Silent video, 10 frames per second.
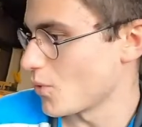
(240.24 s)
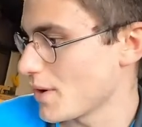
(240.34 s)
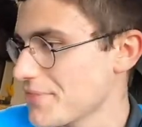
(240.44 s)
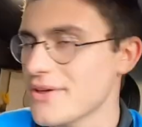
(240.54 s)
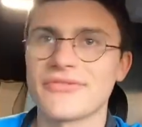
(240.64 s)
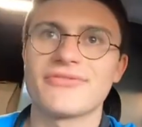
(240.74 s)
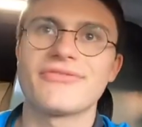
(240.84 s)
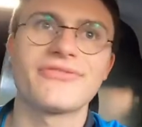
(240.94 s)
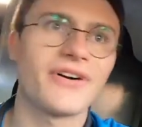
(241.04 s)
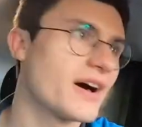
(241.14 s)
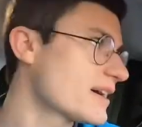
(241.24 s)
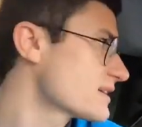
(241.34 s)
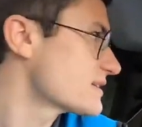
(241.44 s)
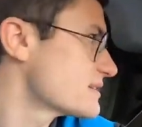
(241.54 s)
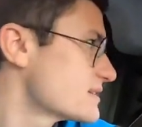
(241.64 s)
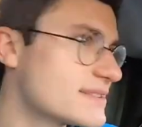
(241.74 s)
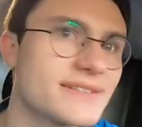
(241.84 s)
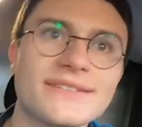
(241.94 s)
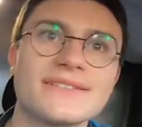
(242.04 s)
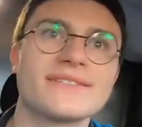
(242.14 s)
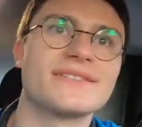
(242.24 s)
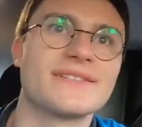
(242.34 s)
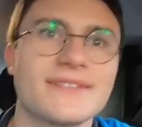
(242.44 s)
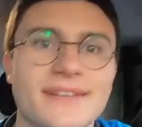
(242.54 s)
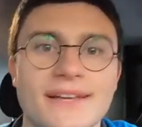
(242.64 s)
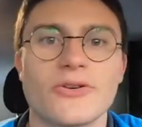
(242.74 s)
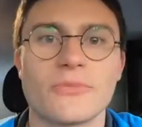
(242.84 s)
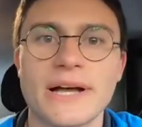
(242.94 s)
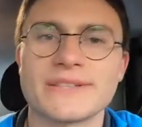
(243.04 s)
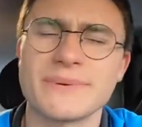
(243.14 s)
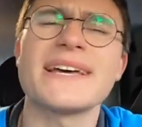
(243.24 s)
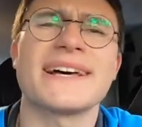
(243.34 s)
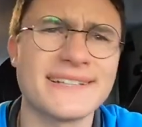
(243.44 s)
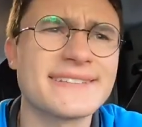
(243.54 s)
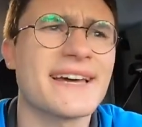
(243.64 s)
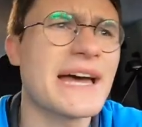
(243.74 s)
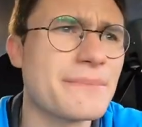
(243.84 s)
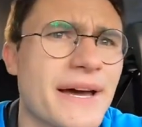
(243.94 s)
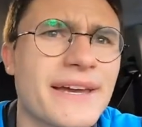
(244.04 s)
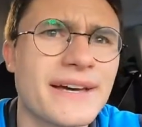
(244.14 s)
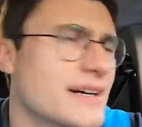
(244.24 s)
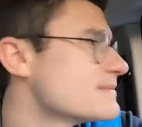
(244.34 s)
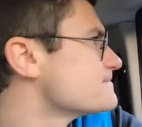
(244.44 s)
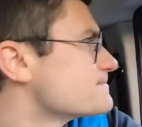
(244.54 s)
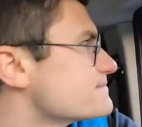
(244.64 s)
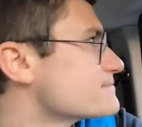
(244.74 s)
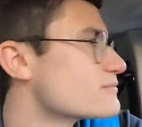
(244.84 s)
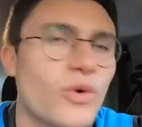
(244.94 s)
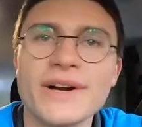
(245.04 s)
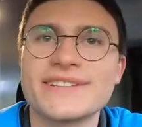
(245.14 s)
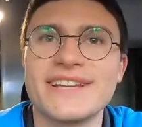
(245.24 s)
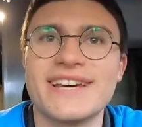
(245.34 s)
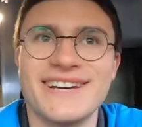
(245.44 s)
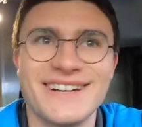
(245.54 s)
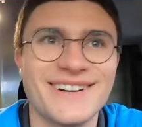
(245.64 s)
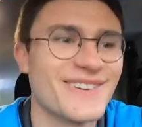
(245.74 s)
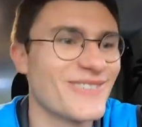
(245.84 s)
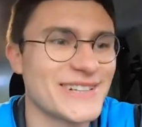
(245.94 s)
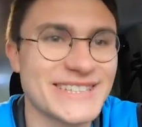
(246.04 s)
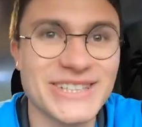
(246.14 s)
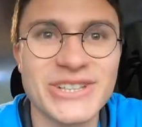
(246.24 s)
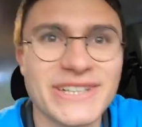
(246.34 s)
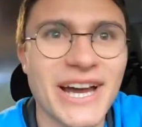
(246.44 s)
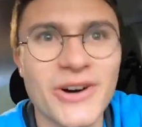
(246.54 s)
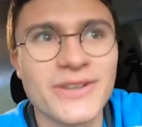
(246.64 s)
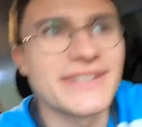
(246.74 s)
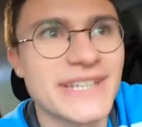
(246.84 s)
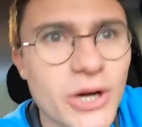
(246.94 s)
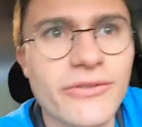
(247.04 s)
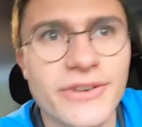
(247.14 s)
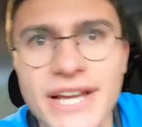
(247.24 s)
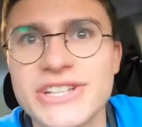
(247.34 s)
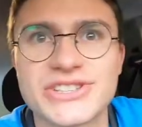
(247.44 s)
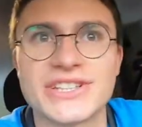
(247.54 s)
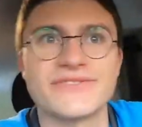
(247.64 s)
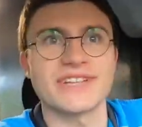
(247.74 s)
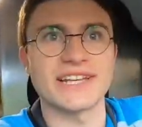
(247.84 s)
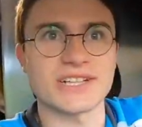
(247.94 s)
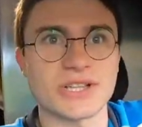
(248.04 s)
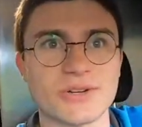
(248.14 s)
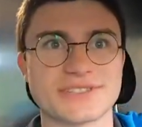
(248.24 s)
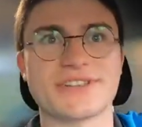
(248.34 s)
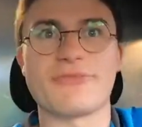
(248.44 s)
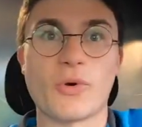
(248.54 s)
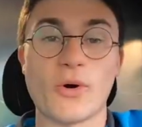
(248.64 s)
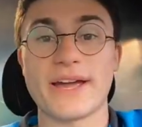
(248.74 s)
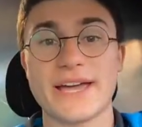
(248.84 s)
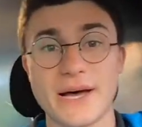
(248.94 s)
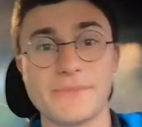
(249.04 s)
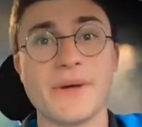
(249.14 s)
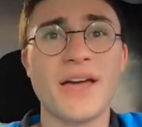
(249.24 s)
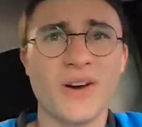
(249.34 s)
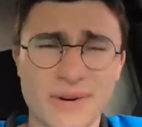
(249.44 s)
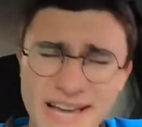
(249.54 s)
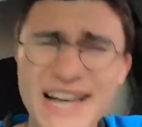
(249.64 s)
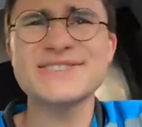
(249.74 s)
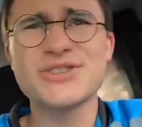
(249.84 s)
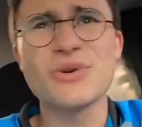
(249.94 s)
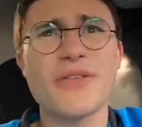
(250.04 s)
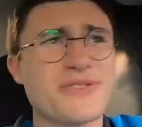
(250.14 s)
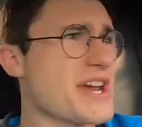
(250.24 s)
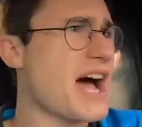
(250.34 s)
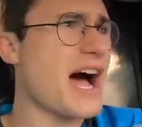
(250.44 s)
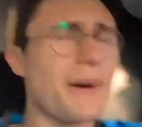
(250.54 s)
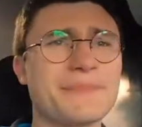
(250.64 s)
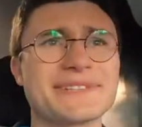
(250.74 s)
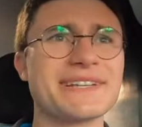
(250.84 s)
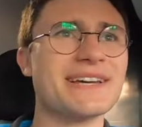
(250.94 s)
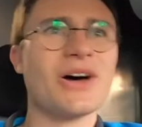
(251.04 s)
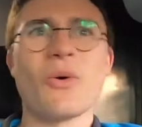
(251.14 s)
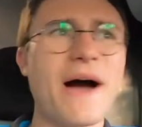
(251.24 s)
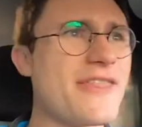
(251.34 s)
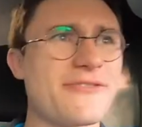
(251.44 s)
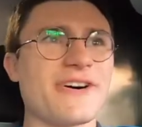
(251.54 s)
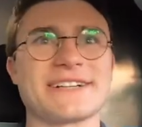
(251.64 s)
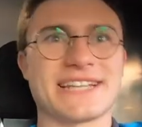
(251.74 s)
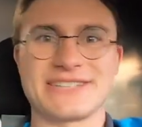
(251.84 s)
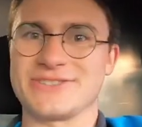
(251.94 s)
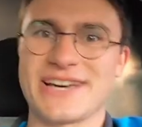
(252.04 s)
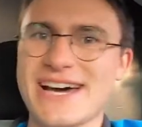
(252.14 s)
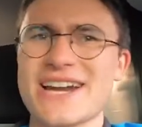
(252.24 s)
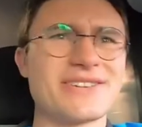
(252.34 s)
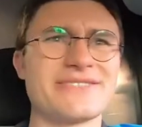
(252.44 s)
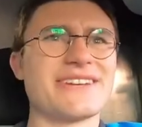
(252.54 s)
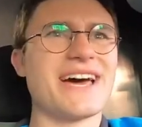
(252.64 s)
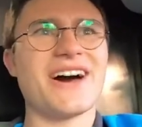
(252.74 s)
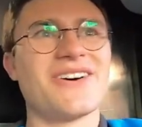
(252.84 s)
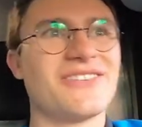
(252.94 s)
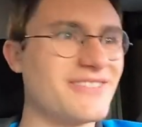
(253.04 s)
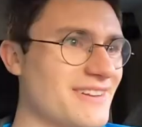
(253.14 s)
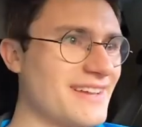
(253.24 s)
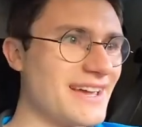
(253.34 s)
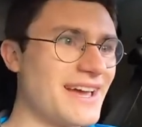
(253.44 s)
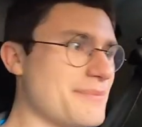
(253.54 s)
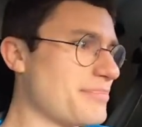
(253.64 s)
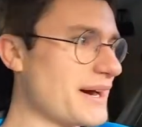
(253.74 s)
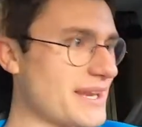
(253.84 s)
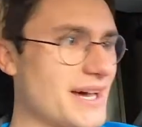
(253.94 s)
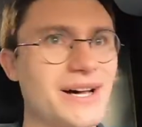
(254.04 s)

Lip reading: what the fuck? Reminds me at a time I worked at Cookout, the overnight shift, and closed at 4 a.m. when I had two other jobs. Why the fuck did I do that? I don't even know. But,